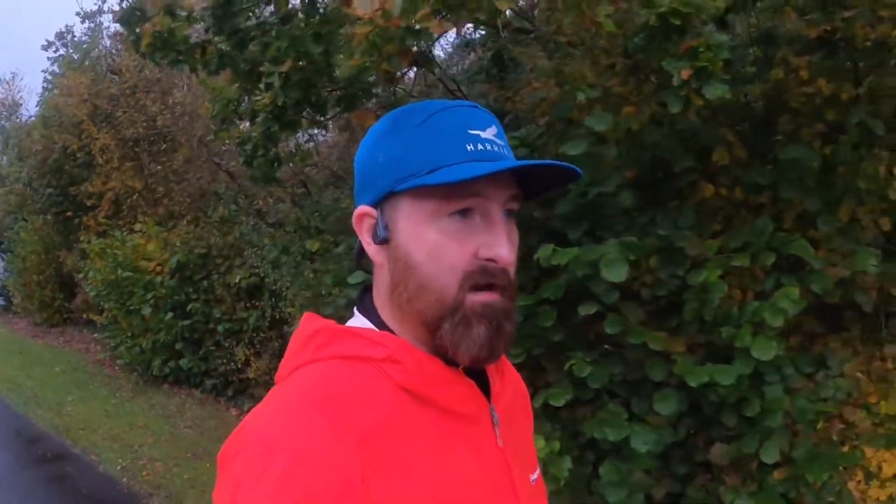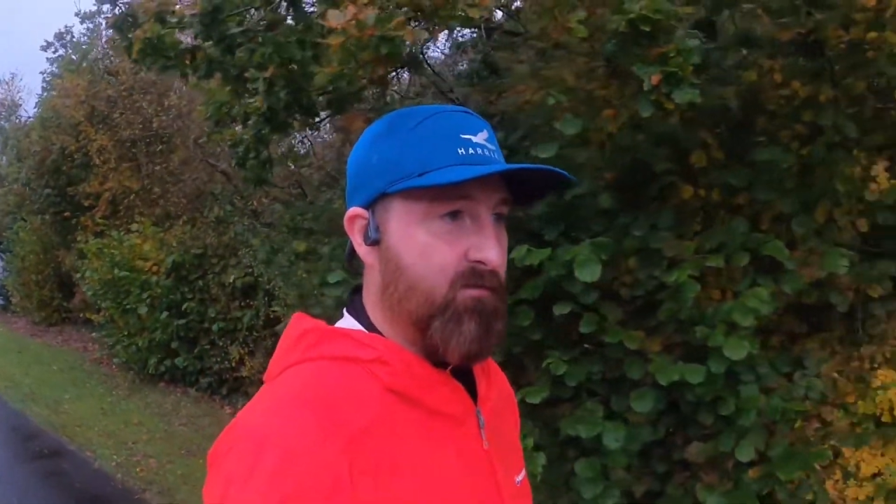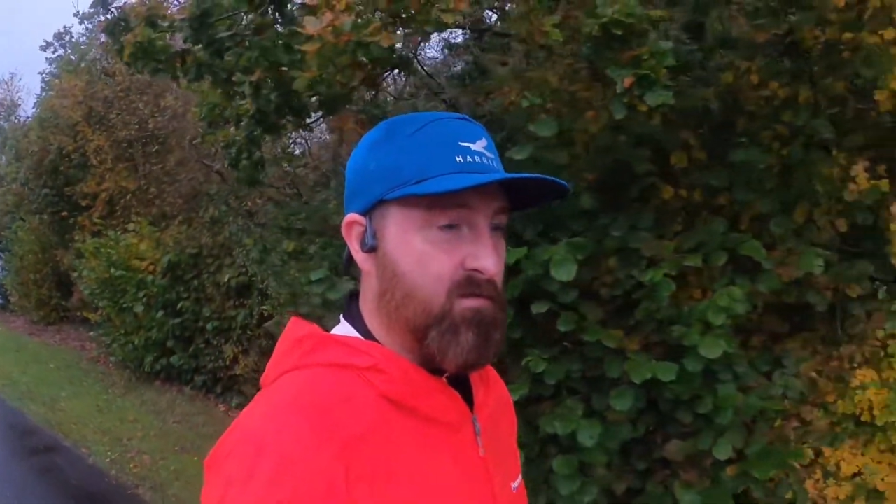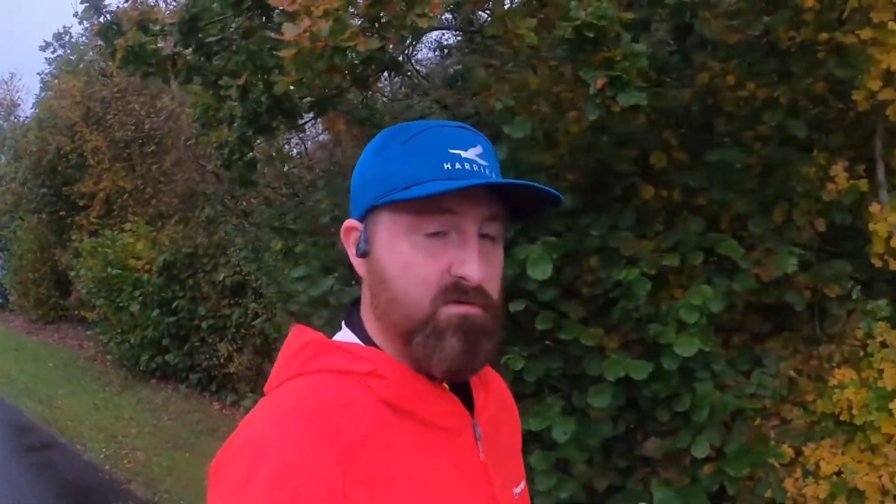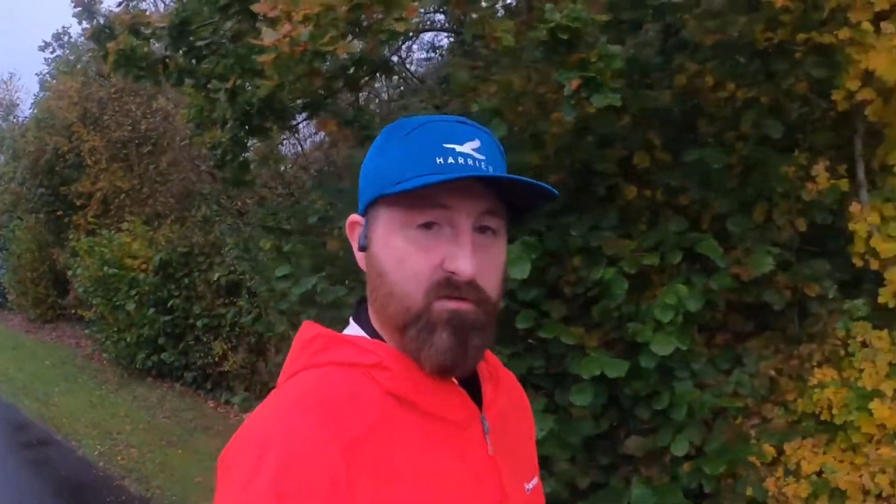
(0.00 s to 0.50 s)

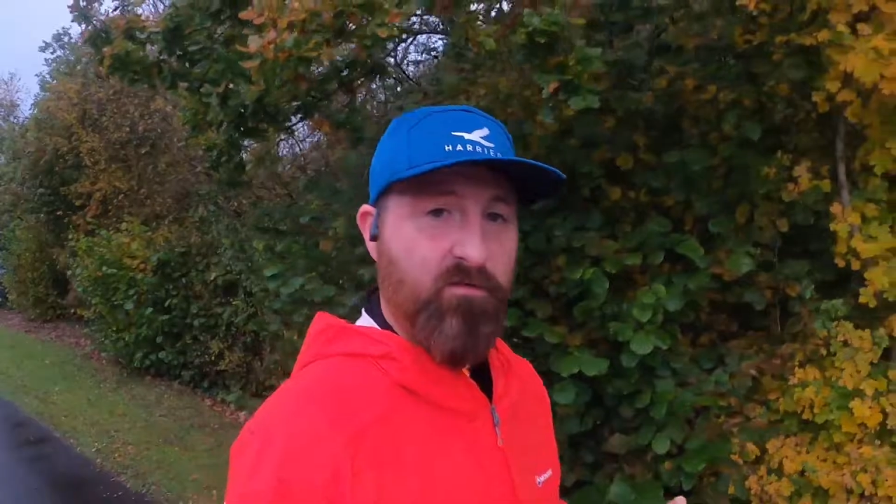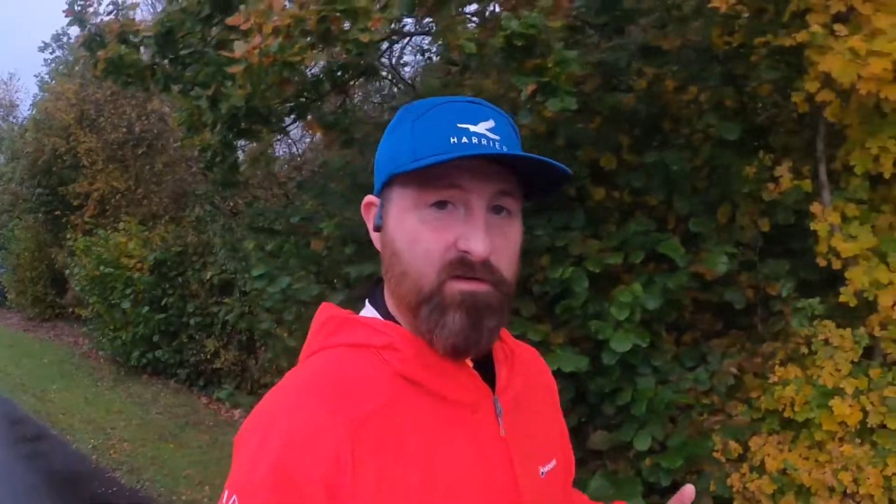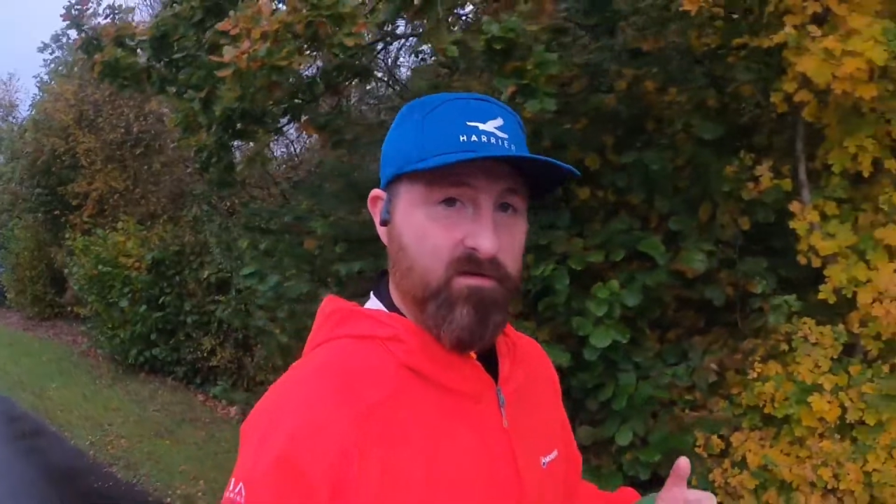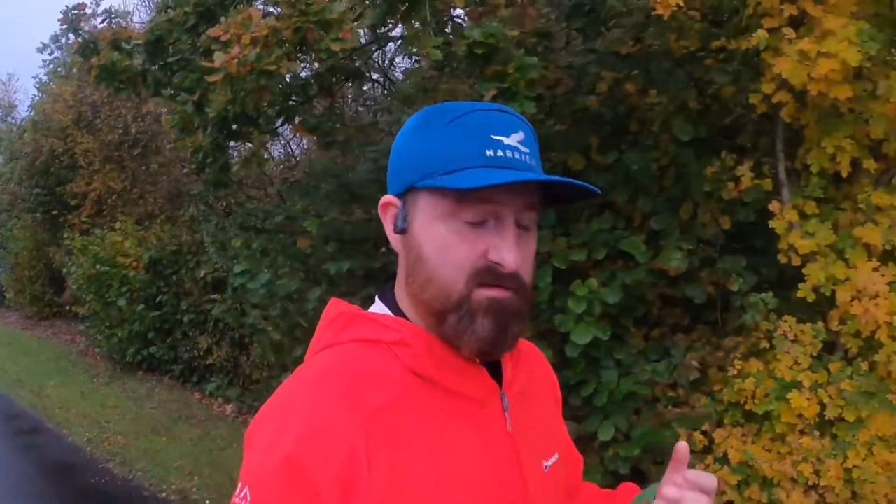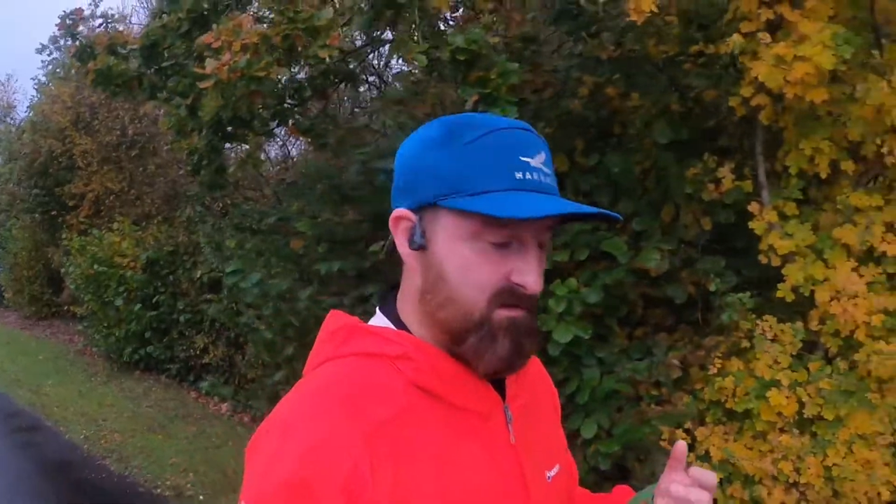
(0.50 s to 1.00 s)
I've used it
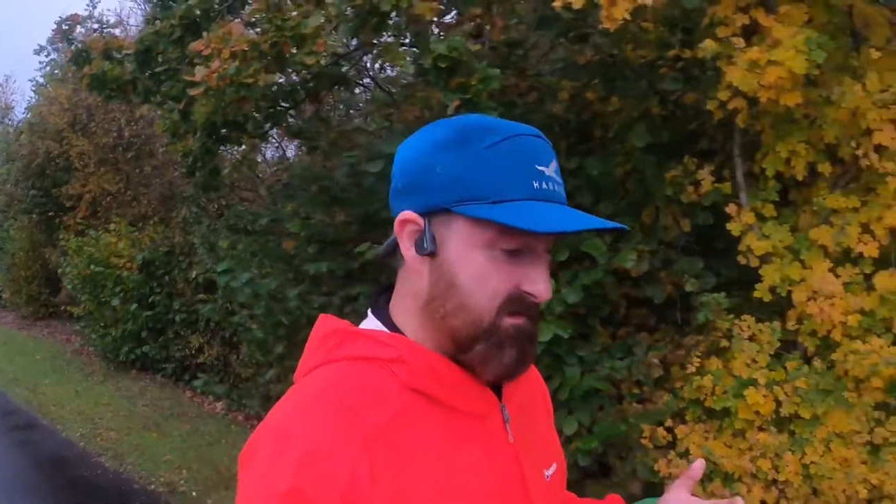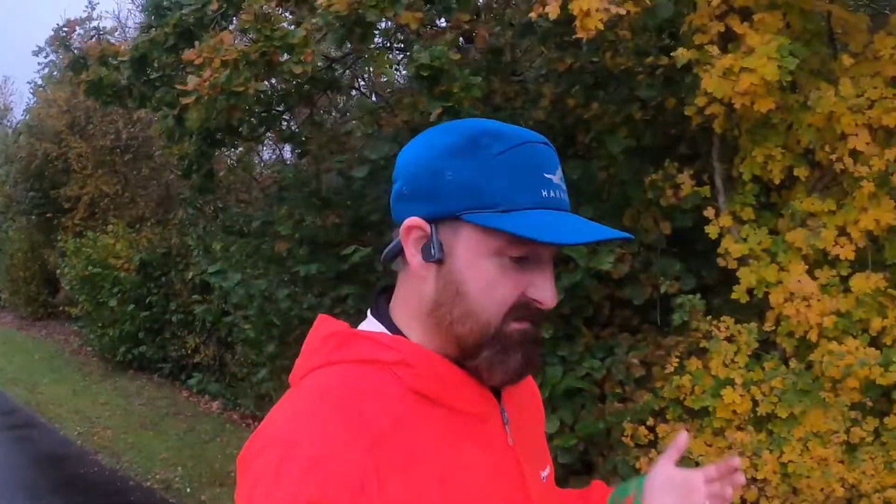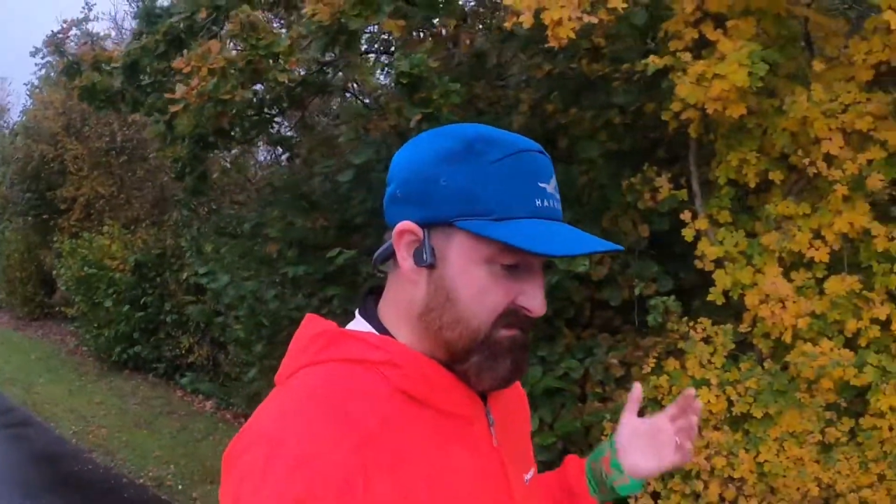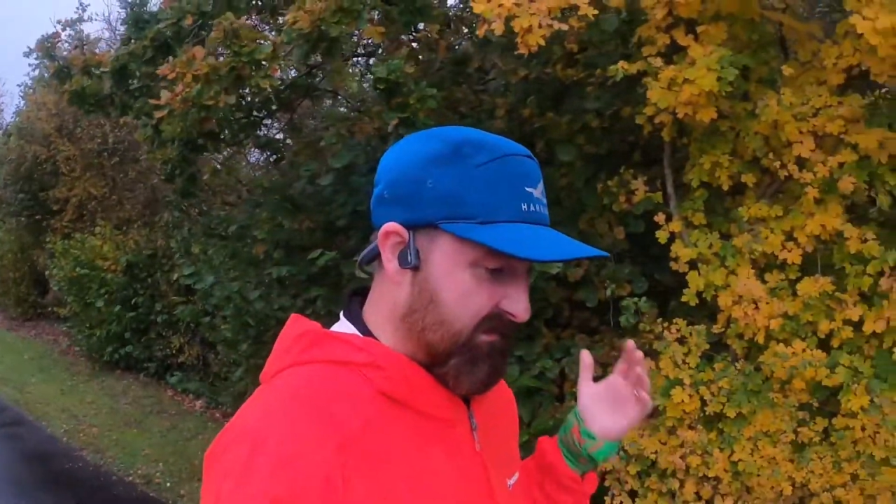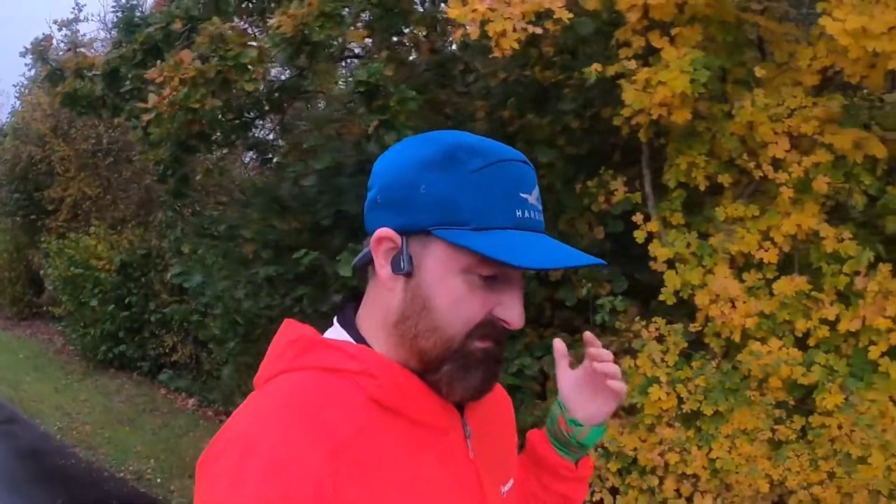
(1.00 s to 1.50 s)
for years and years,